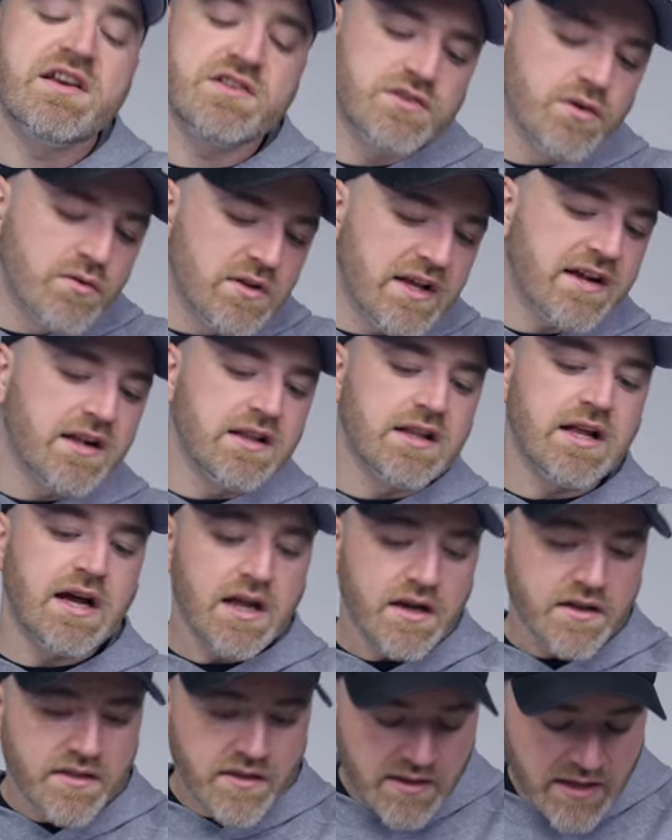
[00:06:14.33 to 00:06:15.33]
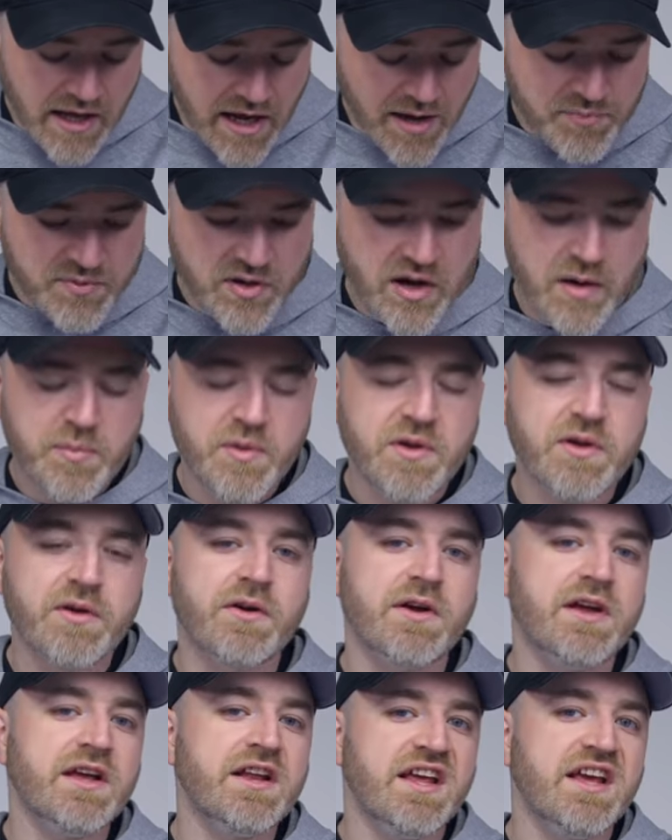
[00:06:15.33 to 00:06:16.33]
So like a lot of the laptop
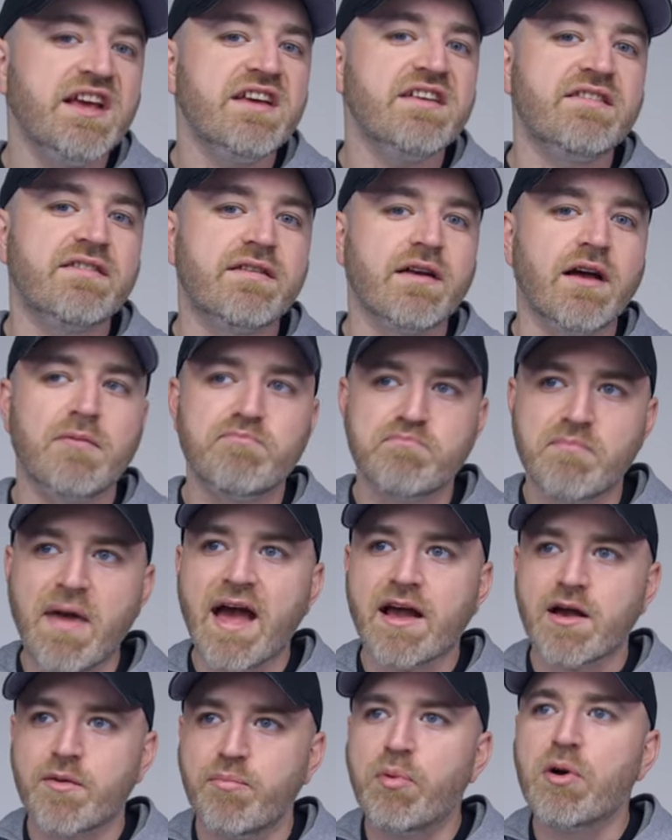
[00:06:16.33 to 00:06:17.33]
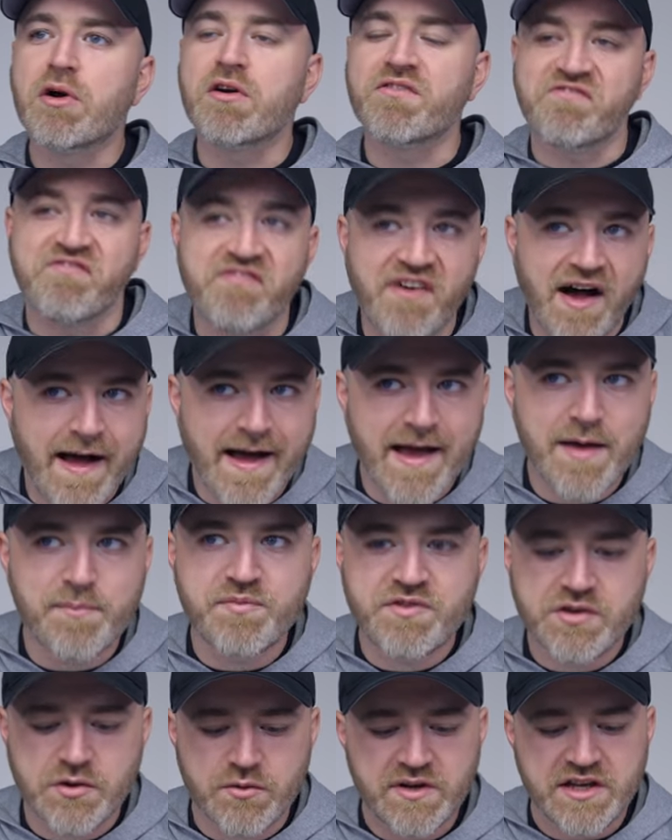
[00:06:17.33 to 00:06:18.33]
here, it is a MacBook
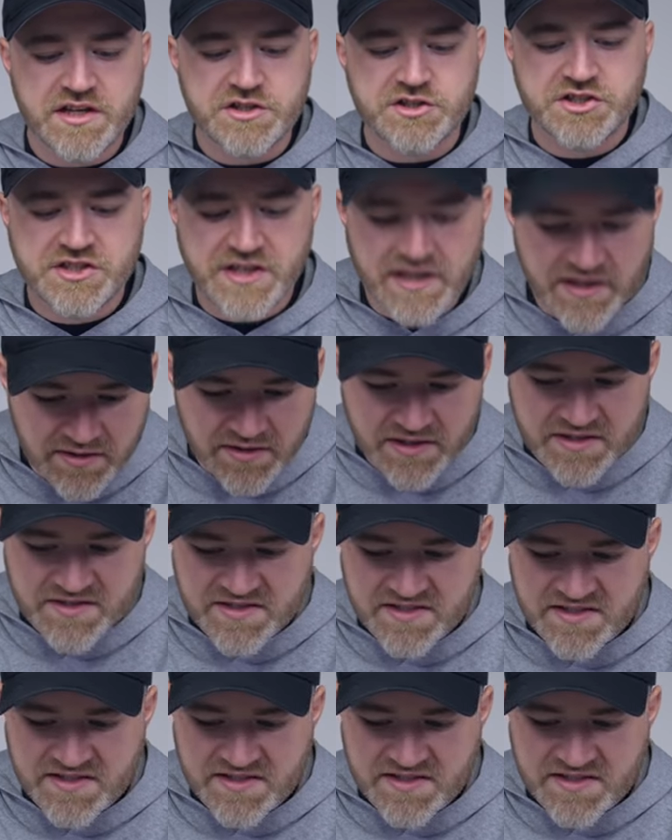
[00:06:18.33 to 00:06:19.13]
vibe to it, chiclet